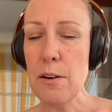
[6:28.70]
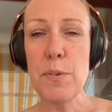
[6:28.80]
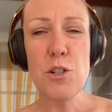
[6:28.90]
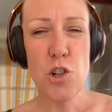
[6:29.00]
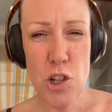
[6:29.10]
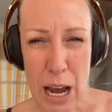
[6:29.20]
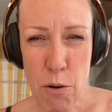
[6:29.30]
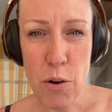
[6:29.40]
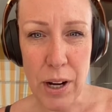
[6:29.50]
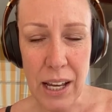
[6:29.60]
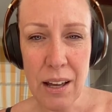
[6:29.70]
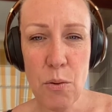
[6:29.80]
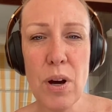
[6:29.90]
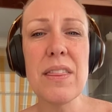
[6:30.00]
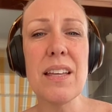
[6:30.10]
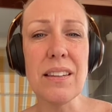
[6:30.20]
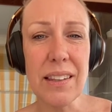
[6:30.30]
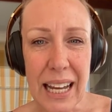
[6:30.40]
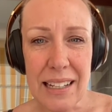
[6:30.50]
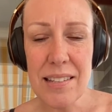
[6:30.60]
I had been showering with the
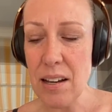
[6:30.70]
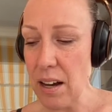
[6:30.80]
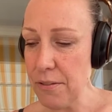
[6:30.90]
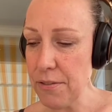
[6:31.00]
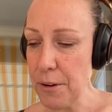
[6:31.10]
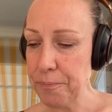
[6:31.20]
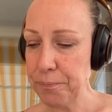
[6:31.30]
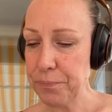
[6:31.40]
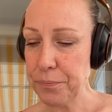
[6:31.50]
lights off.